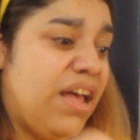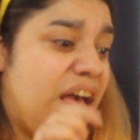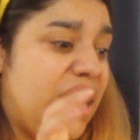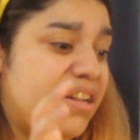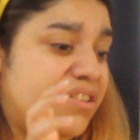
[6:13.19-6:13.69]

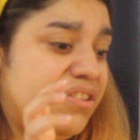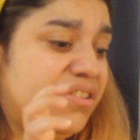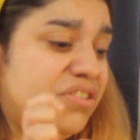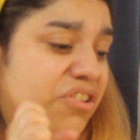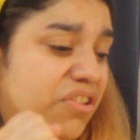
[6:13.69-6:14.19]
and
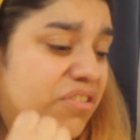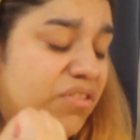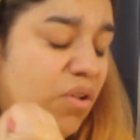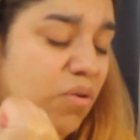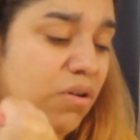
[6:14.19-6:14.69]

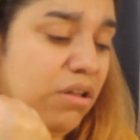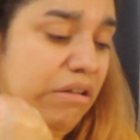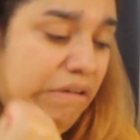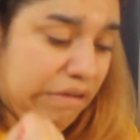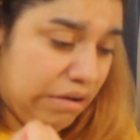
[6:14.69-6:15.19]
just
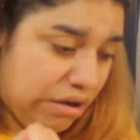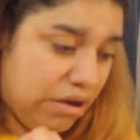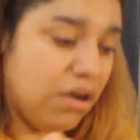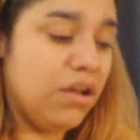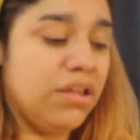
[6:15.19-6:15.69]

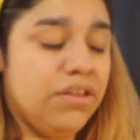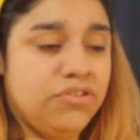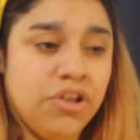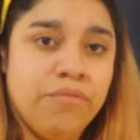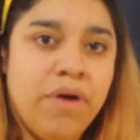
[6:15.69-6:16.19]

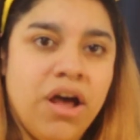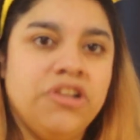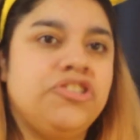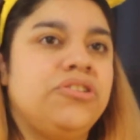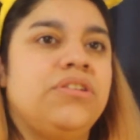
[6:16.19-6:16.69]
too
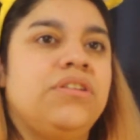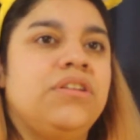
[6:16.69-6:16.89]
much.